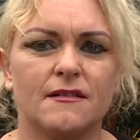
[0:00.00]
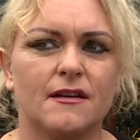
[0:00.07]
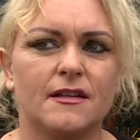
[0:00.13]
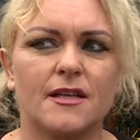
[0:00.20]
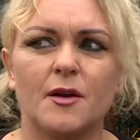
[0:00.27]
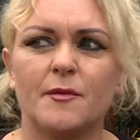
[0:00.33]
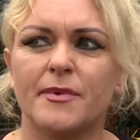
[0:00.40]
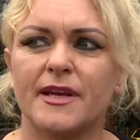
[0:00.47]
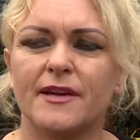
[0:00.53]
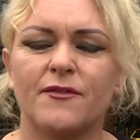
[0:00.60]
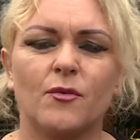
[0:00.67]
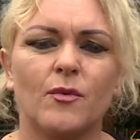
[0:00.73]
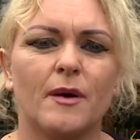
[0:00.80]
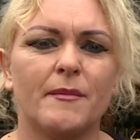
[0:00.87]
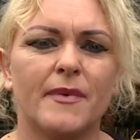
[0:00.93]
I don't believe
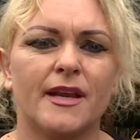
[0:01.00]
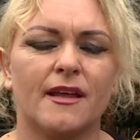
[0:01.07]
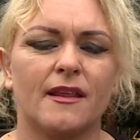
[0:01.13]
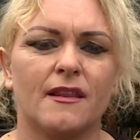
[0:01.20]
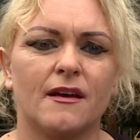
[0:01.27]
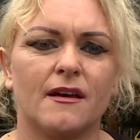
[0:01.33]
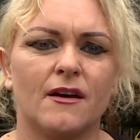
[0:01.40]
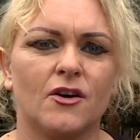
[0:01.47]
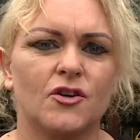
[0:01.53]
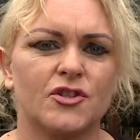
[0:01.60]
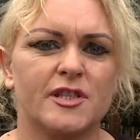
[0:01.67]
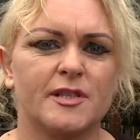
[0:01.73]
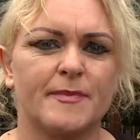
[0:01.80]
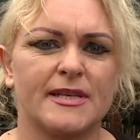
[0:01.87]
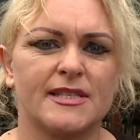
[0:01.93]
for one minute that
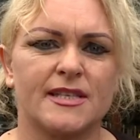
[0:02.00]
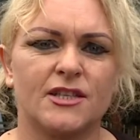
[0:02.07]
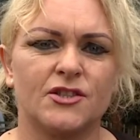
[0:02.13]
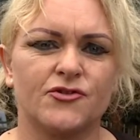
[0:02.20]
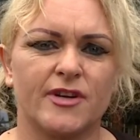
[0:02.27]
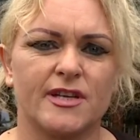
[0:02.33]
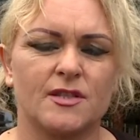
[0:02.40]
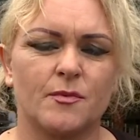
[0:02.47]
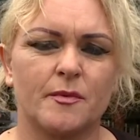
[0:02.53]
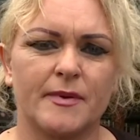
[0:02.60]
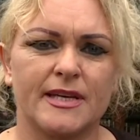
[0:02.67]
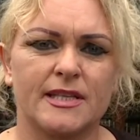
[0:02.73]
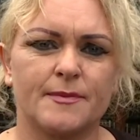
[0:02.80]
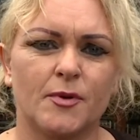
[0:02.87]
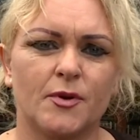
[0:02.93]
Archie's best interest would
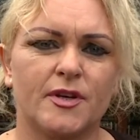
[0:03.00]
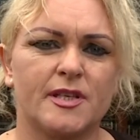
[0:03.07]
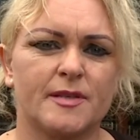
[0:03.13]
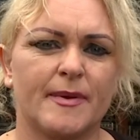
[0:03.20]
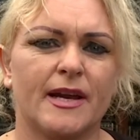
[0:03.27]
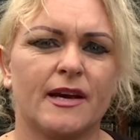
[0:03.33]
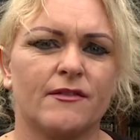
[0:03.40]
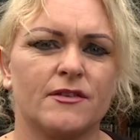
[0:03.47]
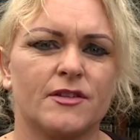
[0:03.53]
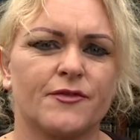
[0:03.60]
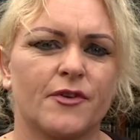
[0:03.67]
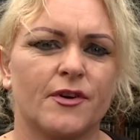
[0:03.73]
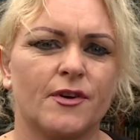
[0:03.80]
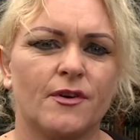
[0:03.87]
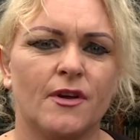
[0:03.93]
be to put his parents
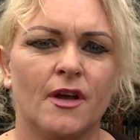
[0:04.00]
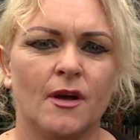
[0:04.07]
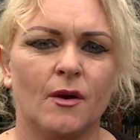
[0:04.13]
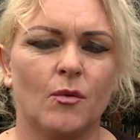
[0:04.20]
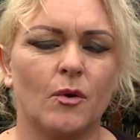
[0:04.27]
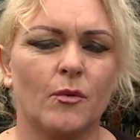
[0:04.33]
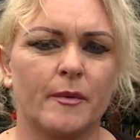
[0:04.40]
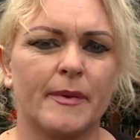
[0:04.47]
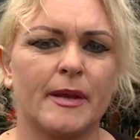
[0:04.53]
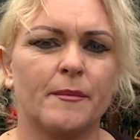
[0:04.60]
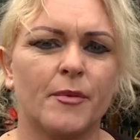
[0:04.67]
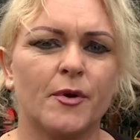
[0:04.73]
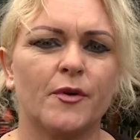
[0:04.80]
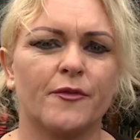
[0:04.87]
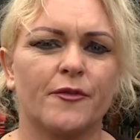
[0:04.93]
through what we're
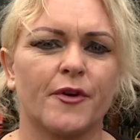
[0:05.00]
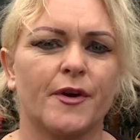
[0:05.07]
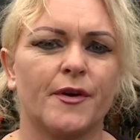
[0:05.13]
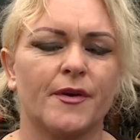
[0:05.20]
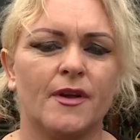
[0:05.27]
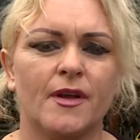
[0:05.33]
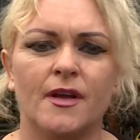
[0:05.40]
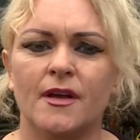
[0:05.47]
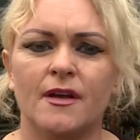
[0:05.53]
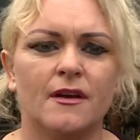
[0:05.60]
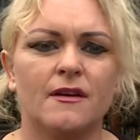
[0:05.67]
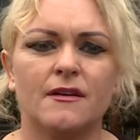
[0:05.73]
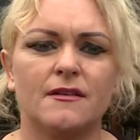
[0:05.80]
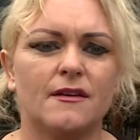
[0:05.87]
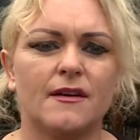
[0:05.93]
being put through.
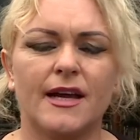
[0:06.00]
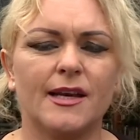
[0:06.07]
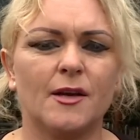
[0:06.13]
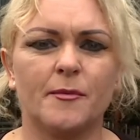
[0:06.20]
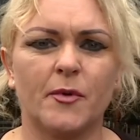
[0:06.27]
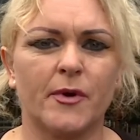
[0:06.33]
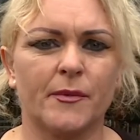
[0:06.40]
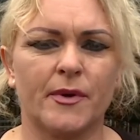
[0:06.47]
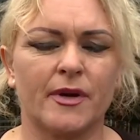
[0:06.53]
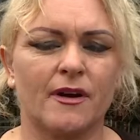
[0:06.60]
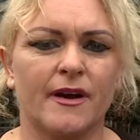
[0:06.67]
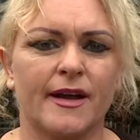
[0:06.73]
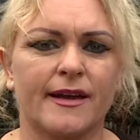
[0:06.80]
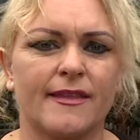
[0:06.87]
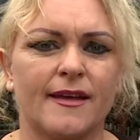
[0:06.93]
Our little boy wouldn't
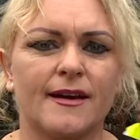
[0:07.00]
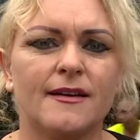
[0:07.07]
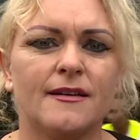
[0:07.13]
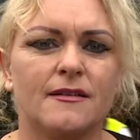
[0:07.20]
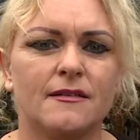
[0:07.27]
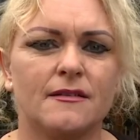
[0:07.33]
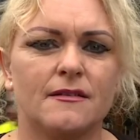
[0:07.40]
like that.